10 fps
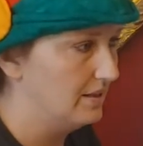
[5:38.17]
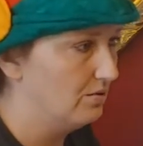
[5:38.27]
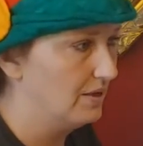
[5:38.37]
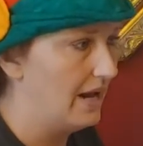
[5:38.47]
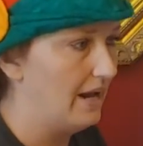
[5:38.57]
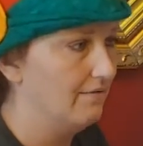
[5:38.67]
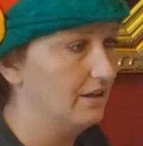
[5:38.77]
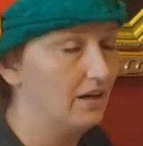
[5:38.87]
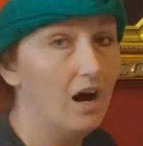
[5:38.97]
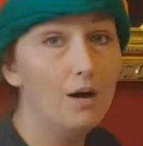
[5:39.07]
don't have
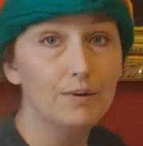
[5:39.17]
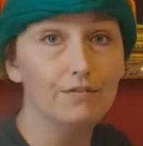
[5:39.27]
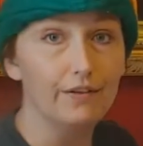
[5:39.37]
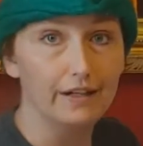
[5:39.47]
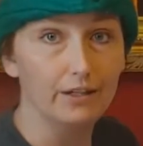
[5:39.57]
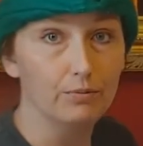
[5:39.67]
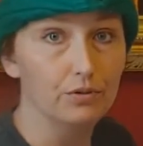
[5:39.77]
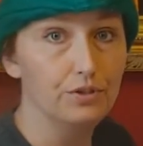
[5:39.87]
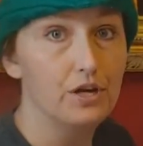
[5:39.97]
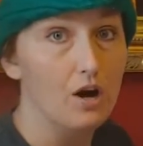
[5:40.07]
a common
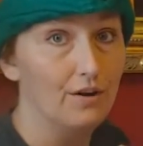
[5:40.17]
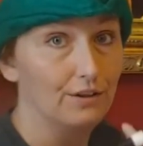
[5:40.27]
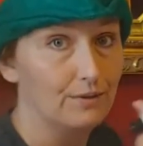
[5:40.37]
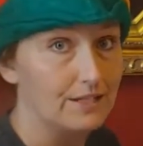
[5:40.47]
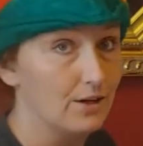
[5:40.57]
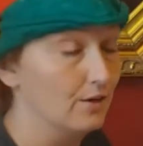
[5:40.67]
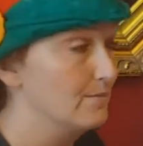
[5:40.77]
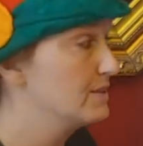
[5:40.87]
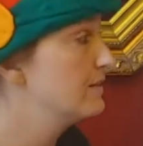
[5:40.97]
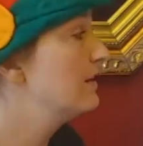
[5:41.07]
variable to all three terms.